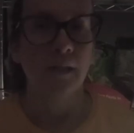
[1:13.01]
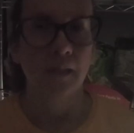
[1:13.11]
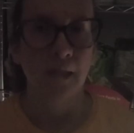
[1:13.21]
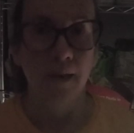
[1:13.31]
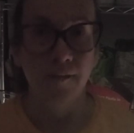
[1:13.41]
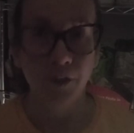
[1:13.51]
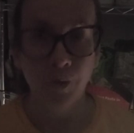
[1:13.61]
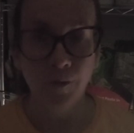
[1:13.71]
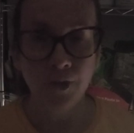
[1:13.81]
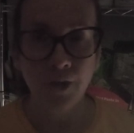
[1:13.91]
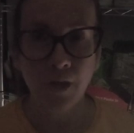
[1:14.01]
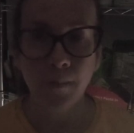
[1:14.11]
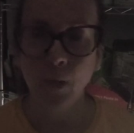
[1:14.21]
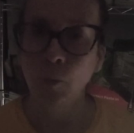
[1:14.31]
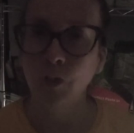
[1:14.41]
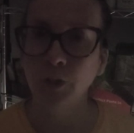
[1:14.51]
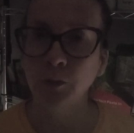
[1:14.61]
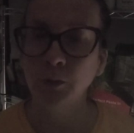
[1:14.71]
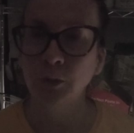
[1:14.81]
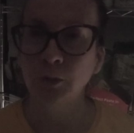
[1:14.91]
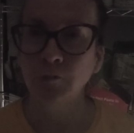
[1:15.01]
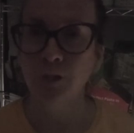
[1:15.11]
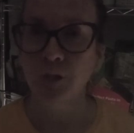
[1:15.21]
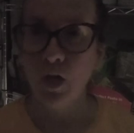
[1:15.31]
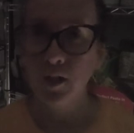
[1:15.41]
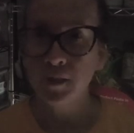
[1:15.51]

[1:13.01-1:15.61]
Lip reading: Have you ever thought about what you would do if you lost